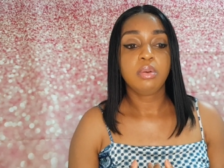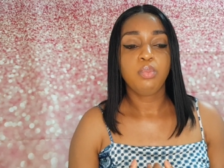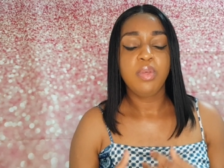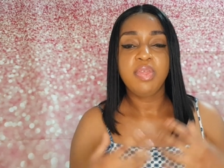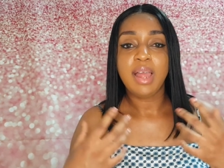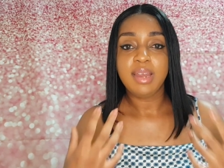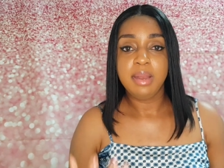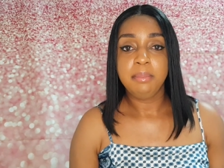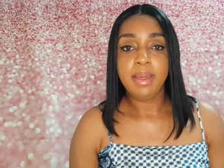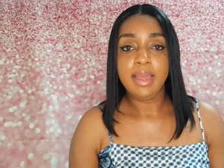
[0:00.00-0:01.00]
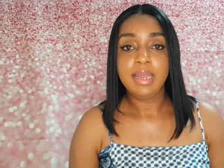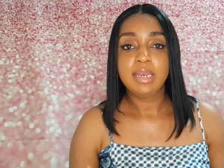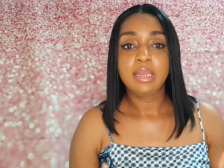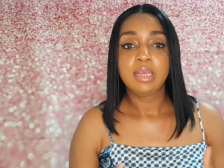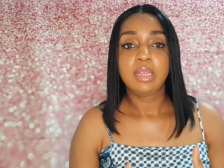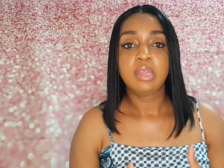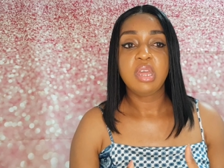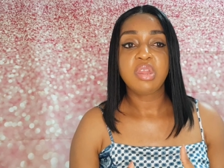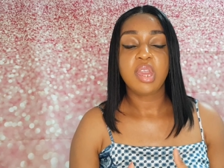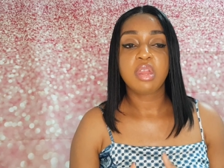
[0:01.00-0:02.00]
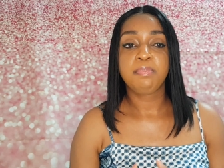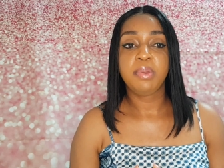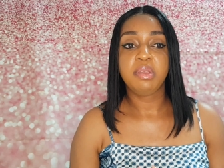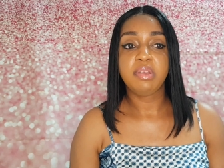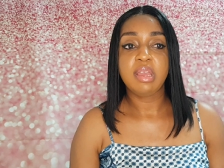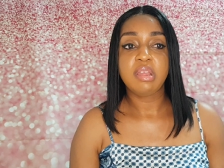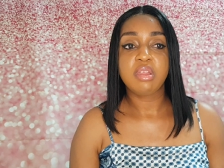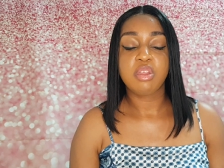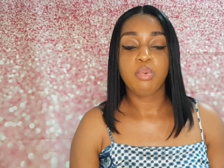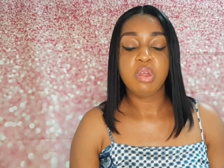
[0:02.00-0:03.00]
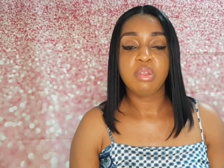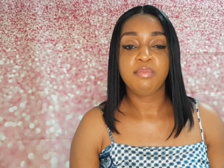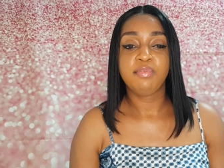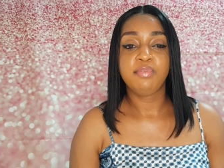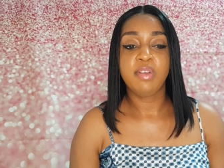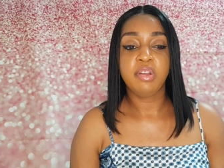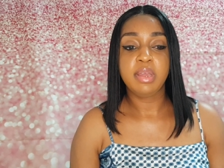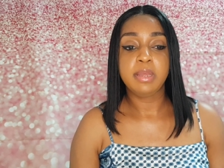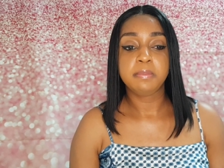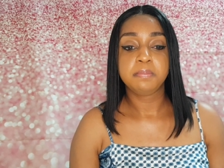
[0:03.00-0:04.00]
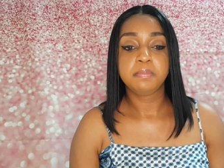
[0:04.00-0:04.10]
with that in mind, this experience was very